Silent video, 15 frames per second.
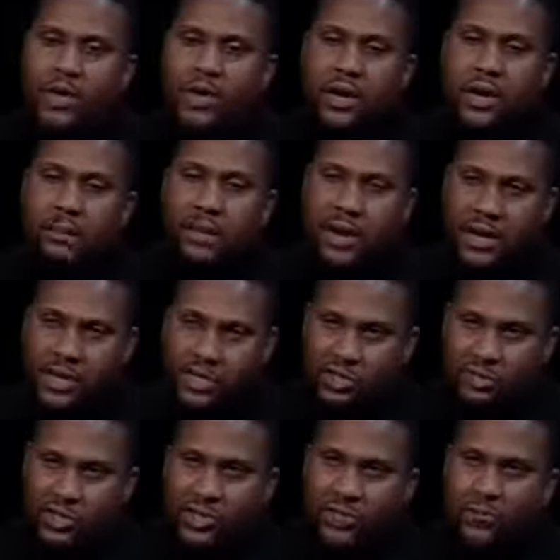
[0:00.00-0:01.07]
Uh, my
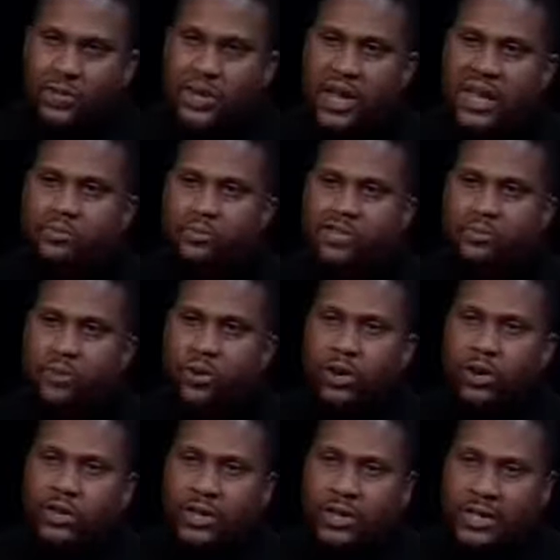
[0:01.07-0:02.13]
issues are different. I have much more
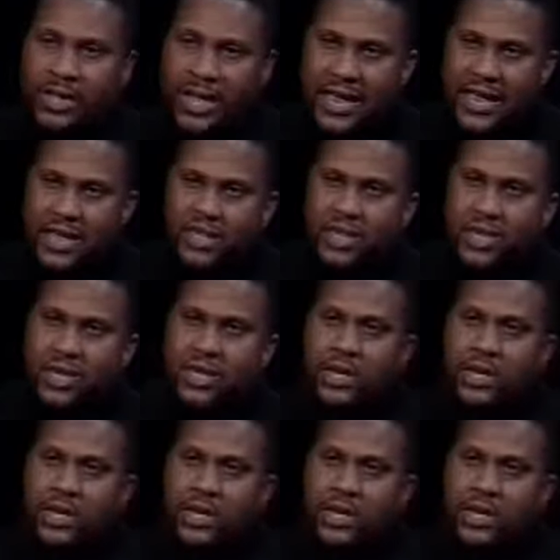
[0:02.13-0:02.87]
a cutting edge.